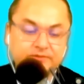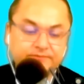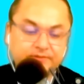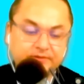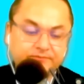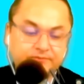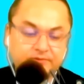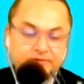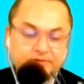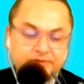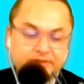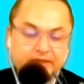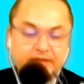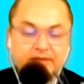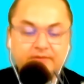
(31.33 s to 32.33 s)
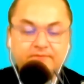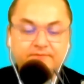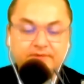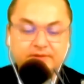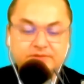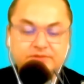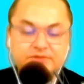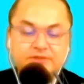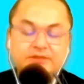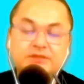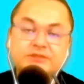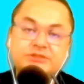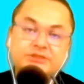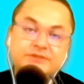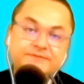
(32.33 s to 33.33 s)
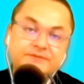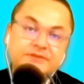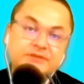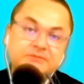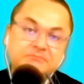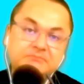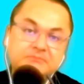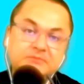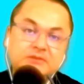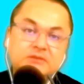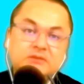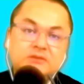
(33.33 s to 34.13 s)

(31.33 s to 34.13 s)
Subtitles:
of effort they invest in achieving them.